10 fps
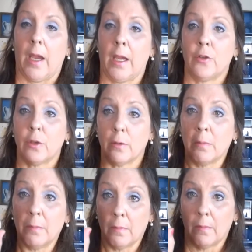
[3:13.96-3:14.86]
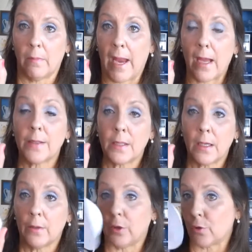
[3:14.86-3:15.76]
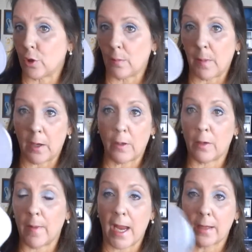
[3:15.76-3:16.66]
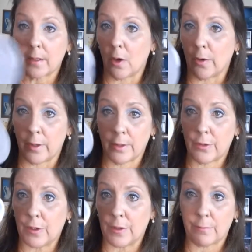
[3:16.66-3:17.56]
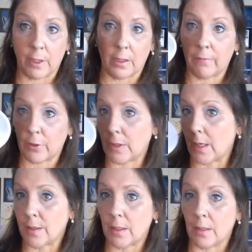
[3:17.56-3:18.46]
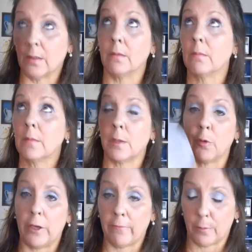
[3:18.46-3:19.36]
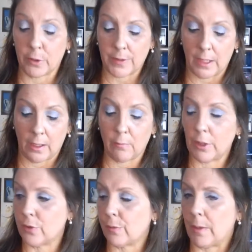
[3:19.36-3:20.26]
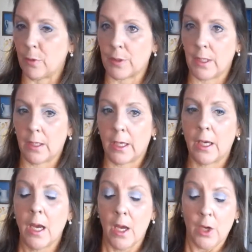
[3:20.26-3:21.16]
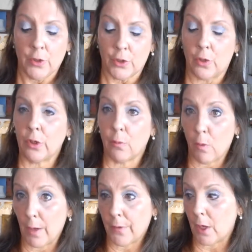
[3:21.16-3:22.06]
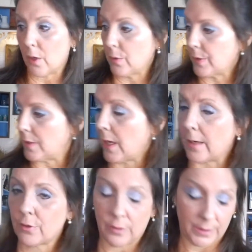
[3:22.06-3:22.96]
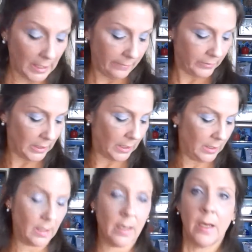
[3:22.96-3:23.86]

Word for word: and your mask, your germ barrier mask, although it's just really for dust and debris from your ceiling when you sweep your ceiling. So you'll want those as extra safety.